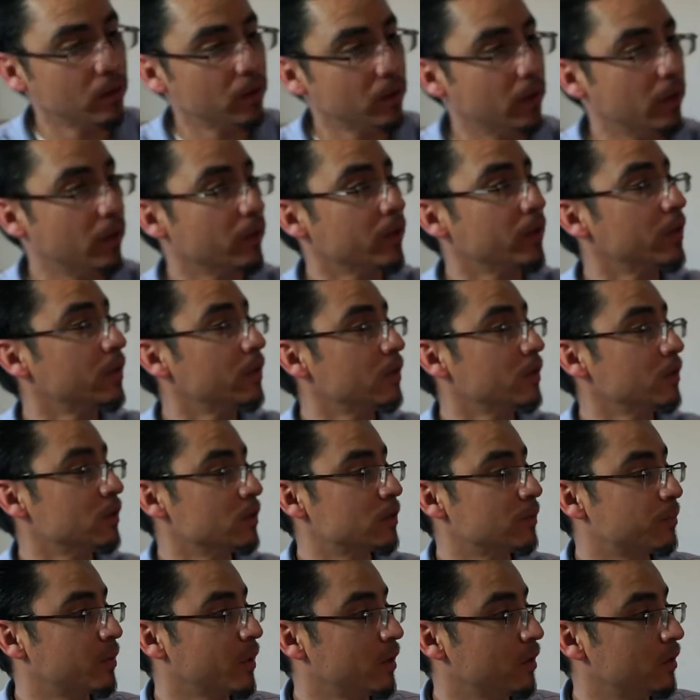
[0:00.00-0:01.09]
Now here is a
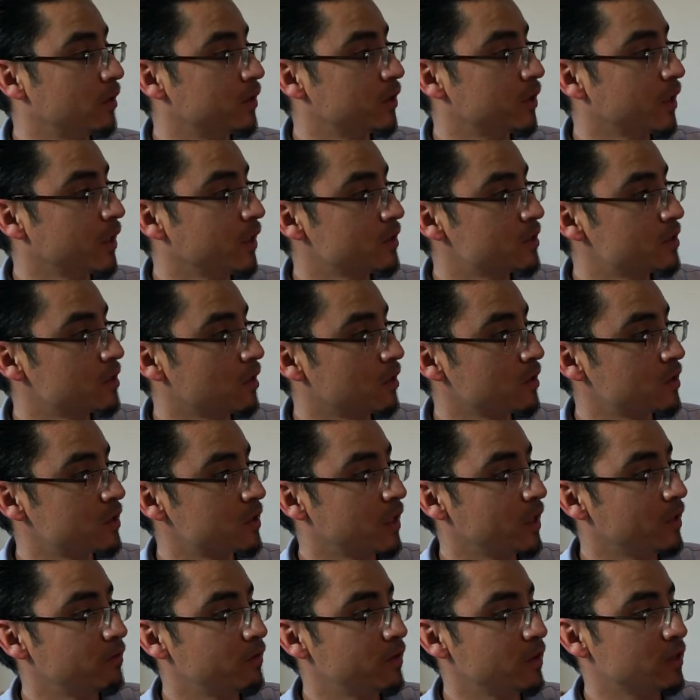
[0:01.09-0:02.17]
pair of chainsaw
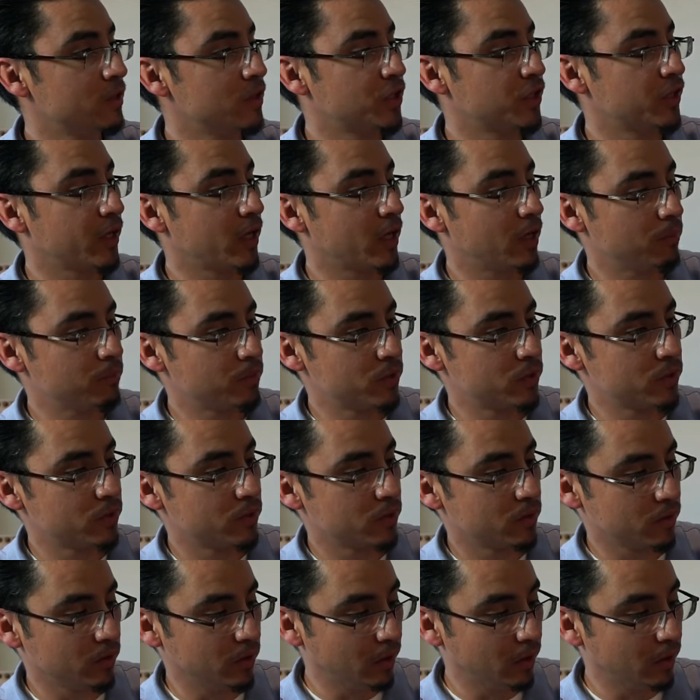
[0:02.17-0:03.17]
safety chaps.